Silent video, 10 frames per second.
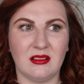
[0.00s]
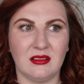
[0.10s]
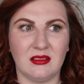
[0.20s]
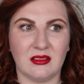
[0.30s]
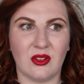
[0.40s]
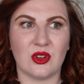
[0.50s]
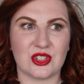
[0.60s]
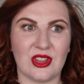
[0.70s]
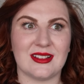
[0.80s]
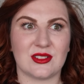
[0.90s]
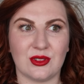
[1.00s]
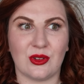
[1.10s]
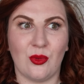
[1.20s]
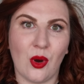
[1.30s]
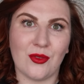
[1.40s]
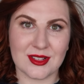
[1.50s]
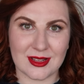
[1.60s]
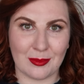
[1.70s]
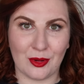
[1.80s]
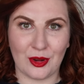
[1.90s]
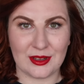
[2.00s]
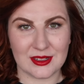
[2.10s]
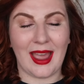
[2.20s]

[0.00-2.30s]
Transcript: oh gosh, that's going to go off at some point.